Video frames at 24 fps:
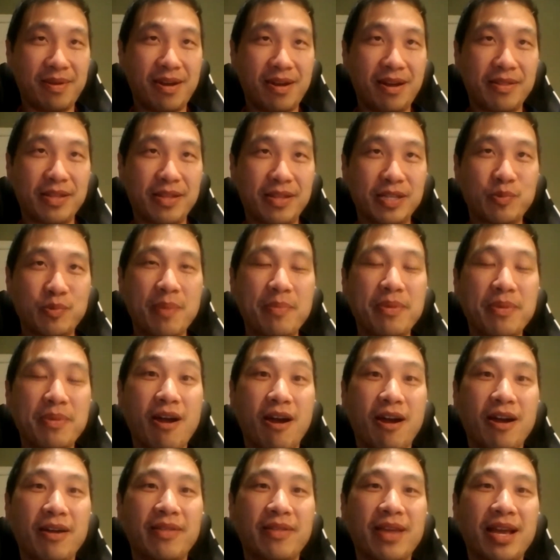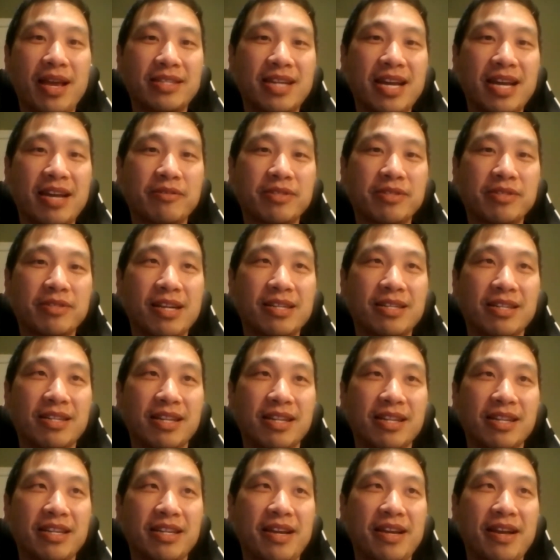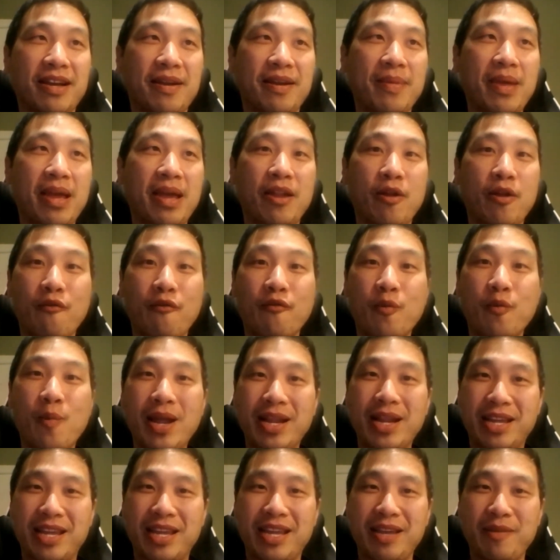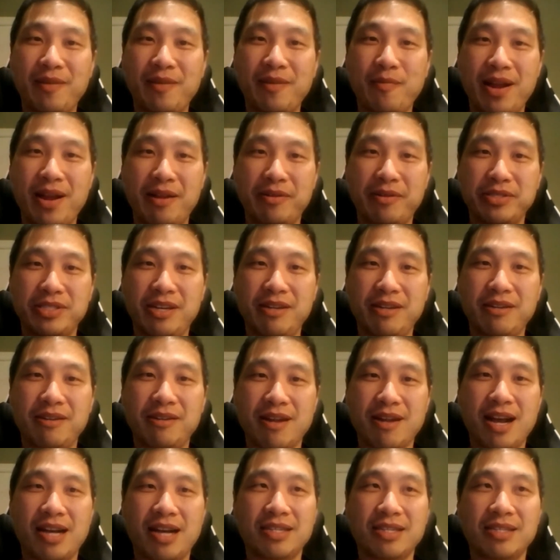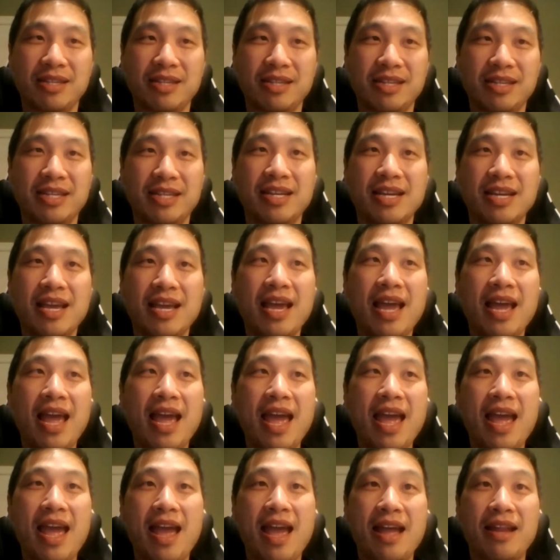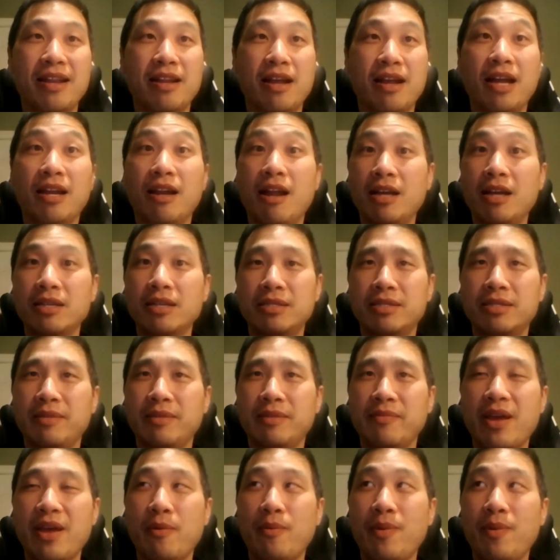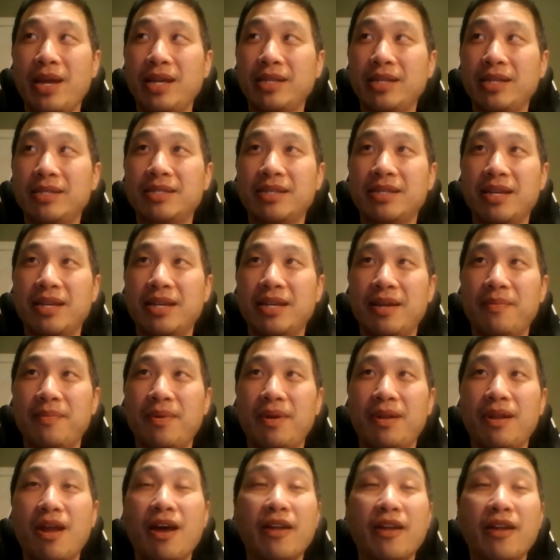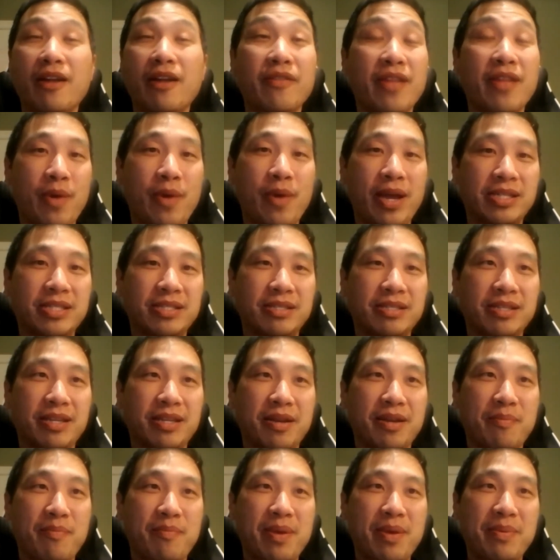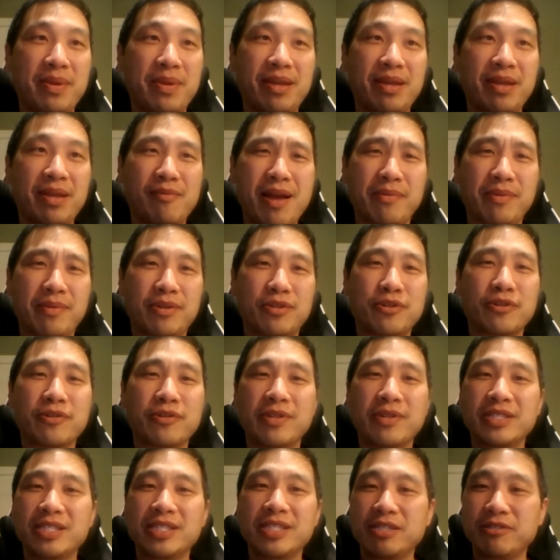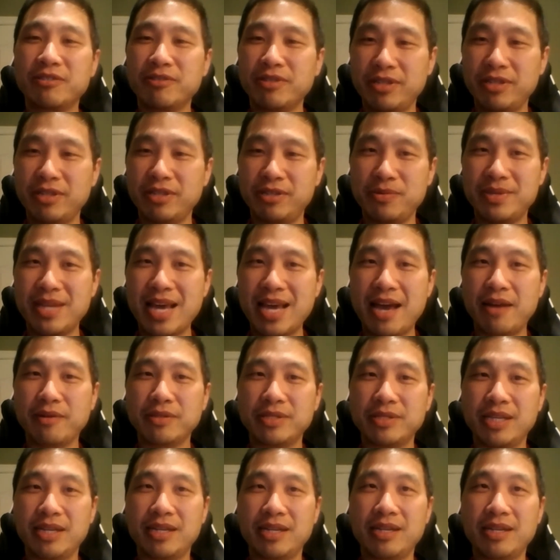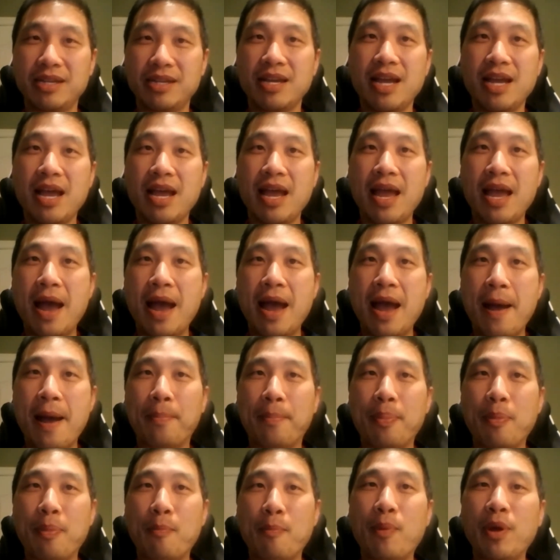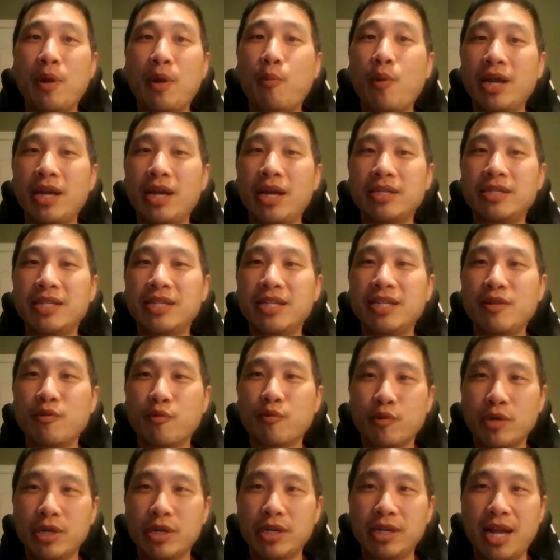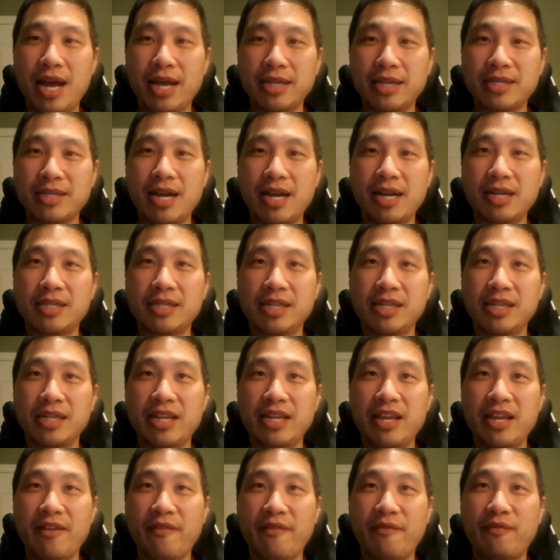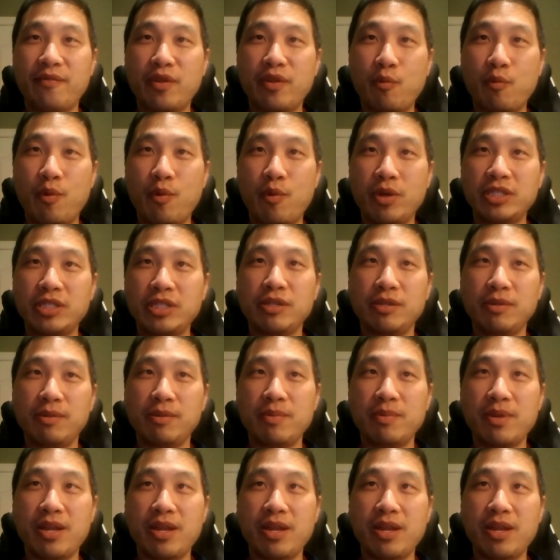this webinar that I was actually an overweight kid when I was younger, actually, and I lost some of that weight, a lot of that weight, maybe around the turn of the century, 2000. But what I didn't realize, actually, if once to